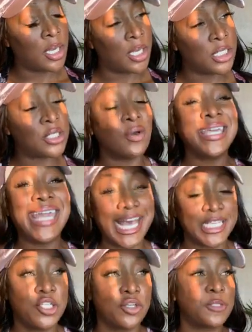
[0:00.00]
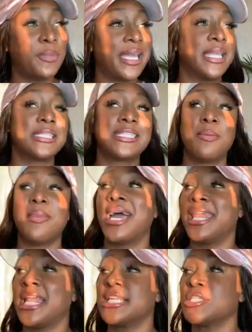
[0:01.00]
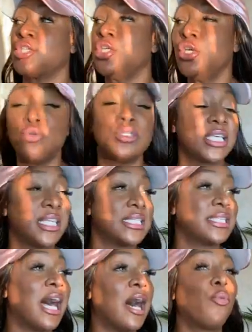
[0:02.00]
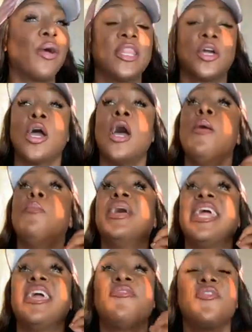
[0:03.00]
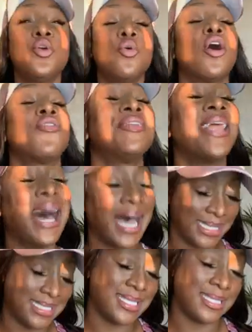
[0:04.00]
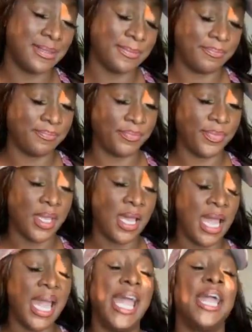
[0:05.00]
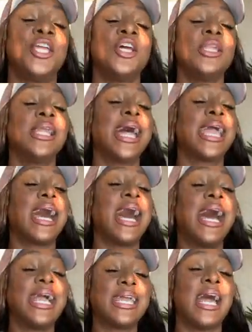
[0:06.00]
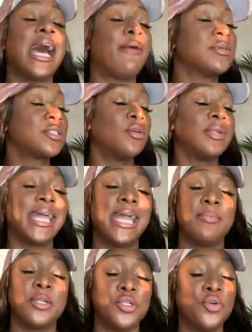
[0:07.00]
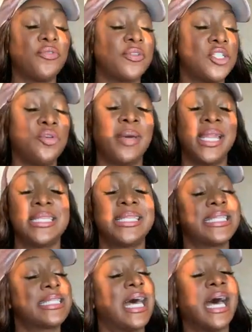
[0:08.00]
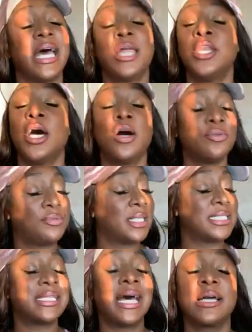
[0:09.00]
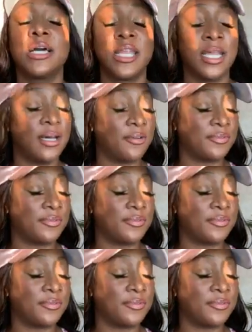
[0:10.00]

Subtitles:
So yes, you're speaking to somebody that is used to this hot weather. But if you are not, and you're like, I was only able to do it for 2 minutes. It's not good enough.